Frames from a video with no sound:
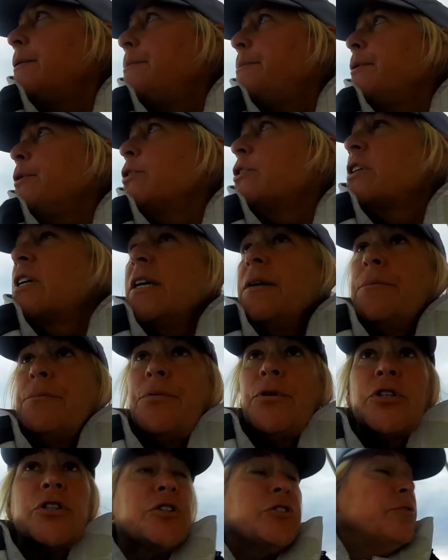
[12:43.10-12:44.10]
Boat's getting
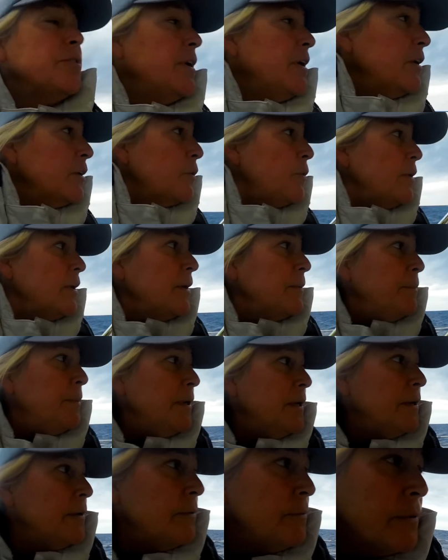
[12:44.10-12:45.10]
pushed around quite a
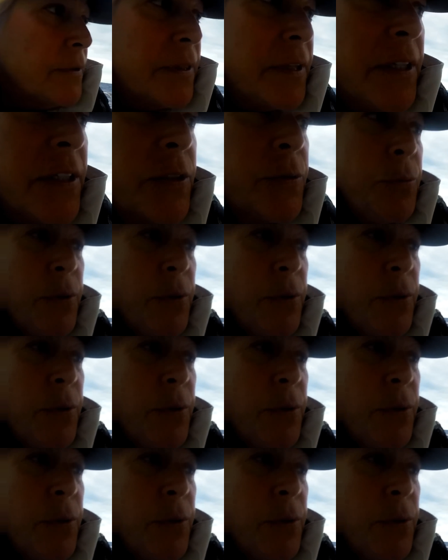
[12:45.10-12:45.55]
bit with these